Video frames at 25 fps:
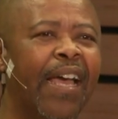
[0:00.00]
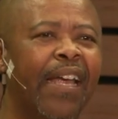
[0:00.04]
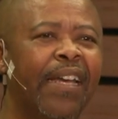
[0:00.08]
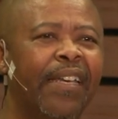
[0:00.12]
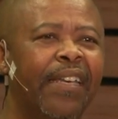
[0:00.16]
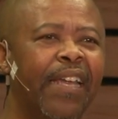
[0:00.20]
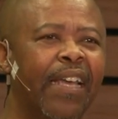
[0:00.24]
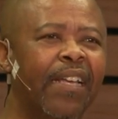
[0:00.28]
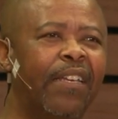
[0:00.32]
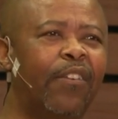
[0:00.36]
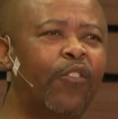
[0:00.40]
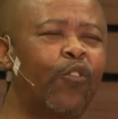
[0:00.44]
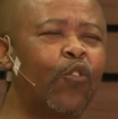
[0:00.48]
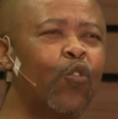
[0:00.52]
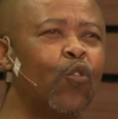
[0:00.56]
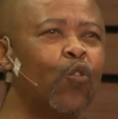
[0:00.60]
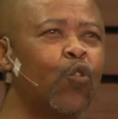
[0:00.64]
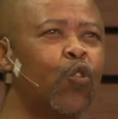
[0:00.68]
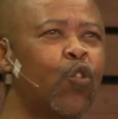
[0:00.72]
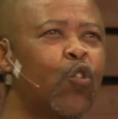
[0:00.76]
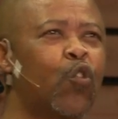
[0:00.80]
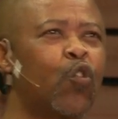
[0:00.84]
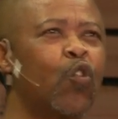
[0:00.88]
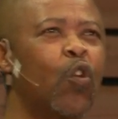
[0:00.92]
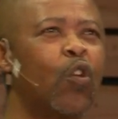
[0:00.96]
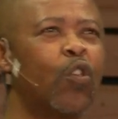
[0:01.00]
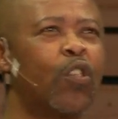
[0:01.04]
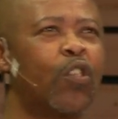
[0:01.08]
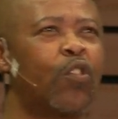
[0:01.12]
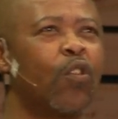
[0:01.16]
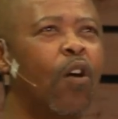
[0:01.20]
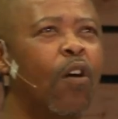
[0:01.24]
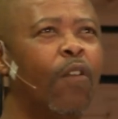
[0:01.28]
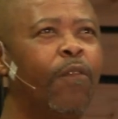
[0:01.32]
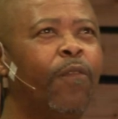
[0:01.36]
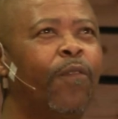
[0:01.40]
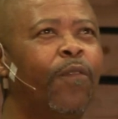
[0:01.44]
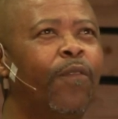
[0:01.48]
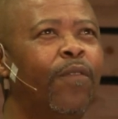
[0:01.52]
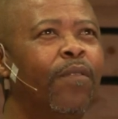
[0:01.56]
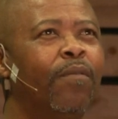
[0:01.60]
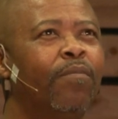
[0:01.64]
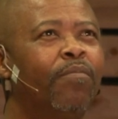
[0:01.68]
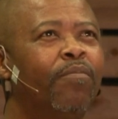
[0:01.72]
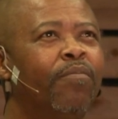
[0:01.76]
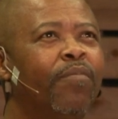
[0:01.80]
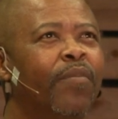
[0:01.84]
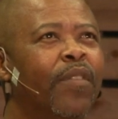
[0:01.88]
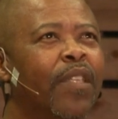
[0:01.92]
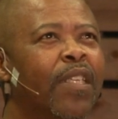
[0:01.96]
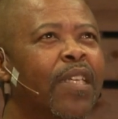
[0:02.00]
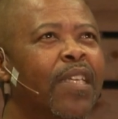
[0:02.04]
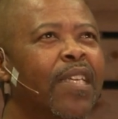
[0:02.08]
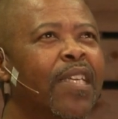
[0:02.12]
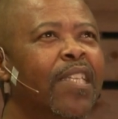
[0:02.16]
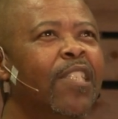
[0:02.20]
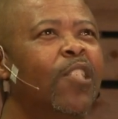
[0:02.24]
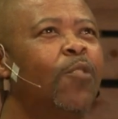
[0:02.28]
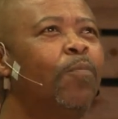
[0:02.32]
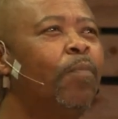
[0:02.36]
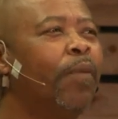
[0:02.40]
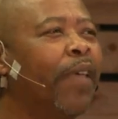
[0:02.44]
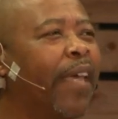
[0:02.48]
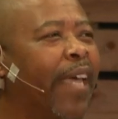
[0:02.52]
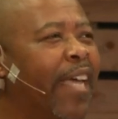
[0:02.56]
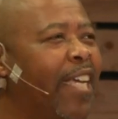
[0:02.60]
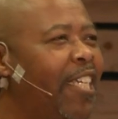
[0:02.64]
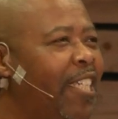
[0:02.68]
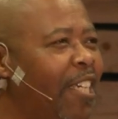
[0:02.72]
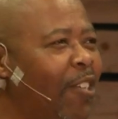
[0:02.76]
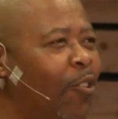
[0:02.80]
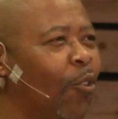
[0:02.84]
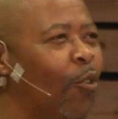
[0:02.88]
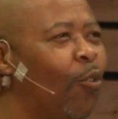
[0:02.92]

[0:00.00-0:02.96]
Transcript: The true source of inspiration